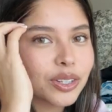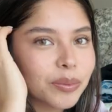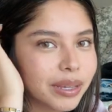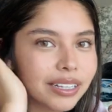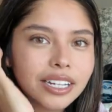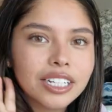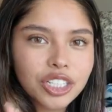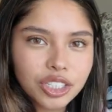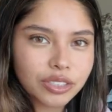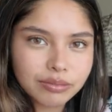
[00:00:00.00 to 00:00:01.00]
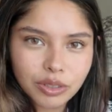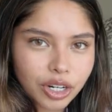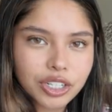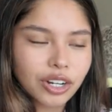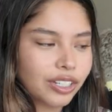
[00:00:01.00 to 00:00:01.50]
the big luggages
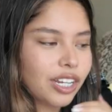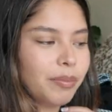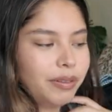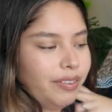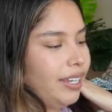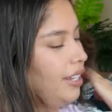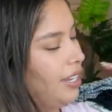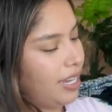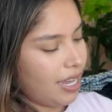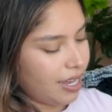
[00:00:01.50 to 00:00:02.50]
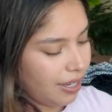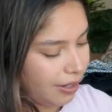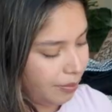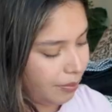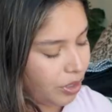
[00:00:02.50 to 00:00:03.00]
crushing on top of it.
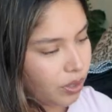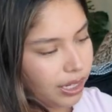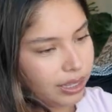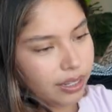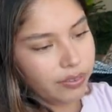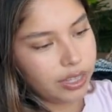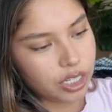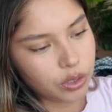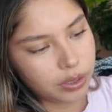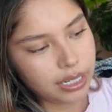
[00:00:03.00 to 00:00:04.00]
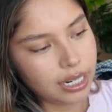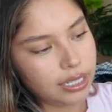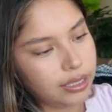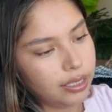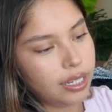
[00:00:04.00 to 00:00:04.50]
So I love this one.
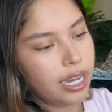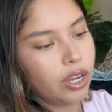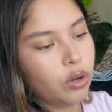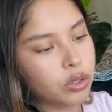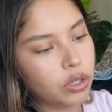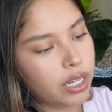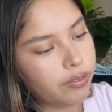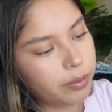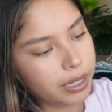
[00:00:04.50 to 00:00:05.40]
I also love it